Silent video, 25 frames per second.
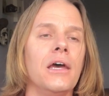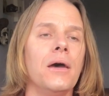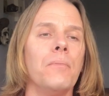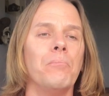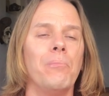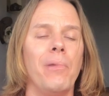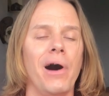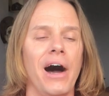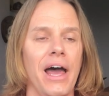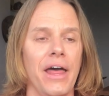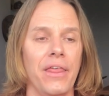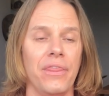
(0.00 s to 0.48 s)

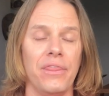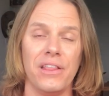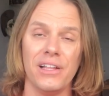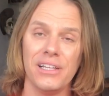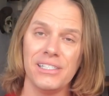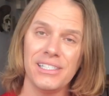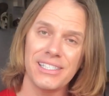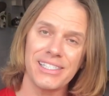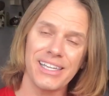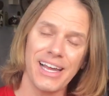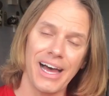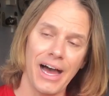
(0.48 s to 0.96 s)
But
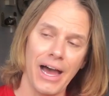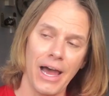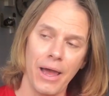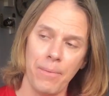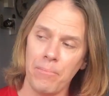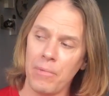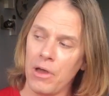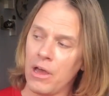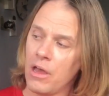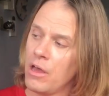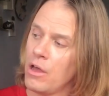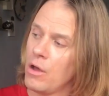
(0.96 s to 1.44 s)
this
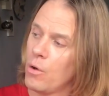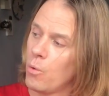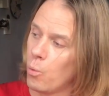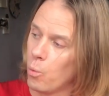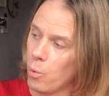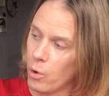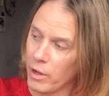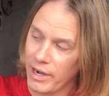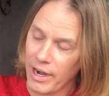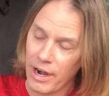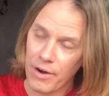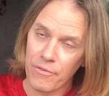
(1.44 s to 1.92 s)
time,
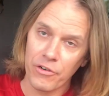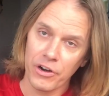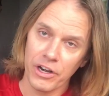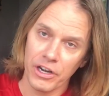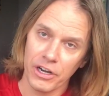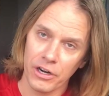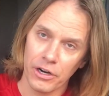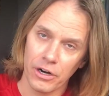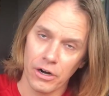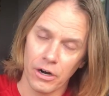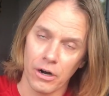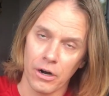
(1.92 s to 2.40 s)
whatever
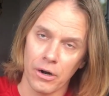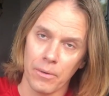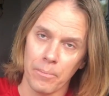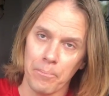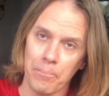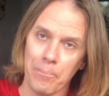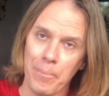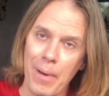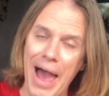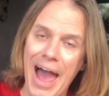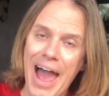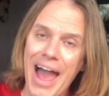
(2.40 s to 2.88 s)
your
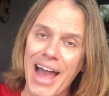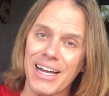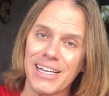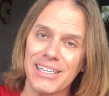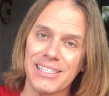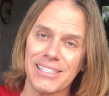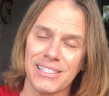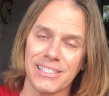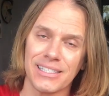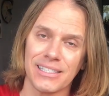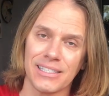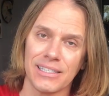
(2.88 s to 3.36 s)

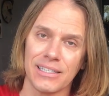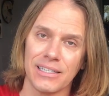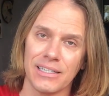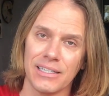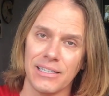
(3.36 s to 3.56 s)
max